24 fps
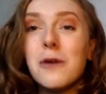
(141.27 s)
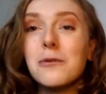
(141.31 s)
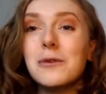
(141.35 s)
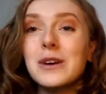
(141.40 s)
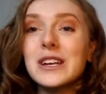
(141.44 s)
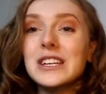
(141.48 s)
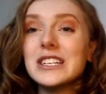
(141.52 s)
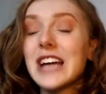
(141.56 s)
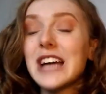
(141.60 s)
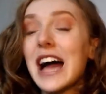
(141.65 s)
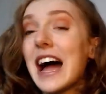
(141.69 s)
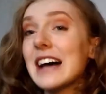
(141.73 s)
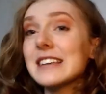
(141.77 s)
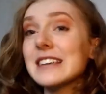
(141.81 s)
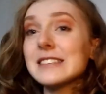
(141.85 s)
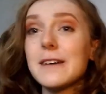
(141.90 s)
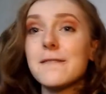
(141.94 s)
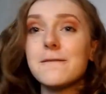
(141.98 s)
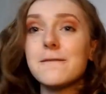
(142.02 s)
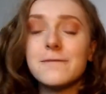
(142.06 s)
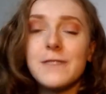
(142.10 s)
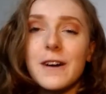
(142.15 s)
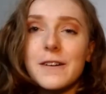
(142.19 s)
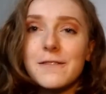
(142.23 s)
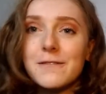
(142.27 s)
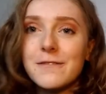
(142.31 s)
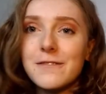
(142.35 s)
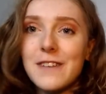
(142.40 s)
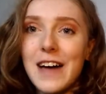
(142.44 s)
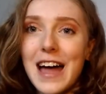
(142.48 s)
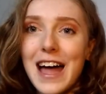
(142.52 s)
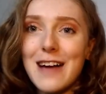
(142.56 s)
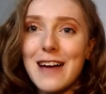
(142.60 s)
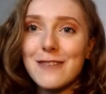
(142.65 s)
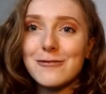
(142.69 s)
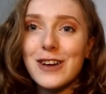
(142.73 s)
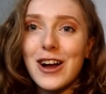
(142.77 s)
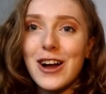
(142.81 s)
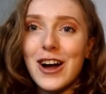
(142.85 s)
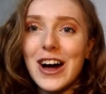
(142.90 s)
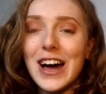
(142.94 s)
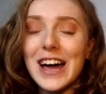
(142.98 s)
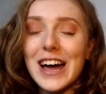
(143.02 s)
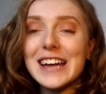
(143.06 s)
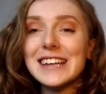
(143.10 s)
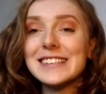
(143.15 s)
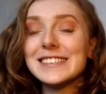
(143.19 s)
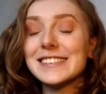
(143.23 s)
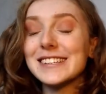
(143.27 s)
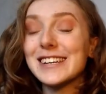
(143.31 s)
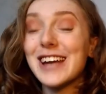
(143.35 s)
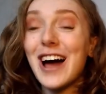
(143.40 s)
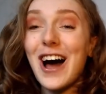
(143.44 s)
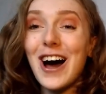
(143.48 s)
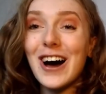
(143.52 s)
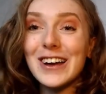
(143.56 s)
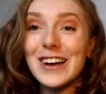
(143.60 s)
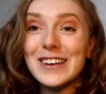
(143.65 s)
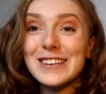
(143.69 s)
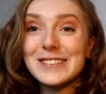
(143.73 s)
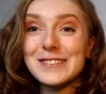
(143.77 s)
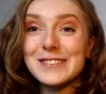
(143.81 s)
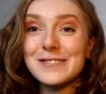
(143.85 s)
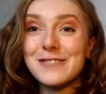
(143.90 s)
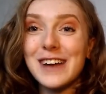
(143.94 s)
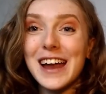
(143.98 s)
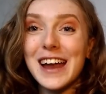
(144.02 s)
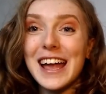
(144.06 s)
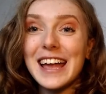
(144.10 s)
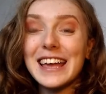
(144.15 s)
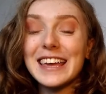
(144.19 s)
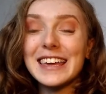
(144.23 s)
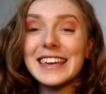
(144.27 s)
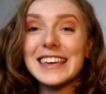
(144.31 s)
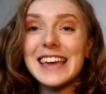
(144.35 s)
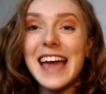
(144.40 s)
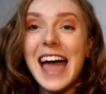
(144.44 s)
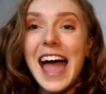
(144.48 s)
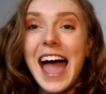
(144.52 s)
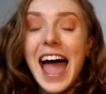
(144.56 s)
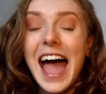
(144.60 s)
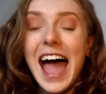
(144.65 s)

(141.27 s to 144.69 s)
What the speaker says: which has funfair rides, an ice rink,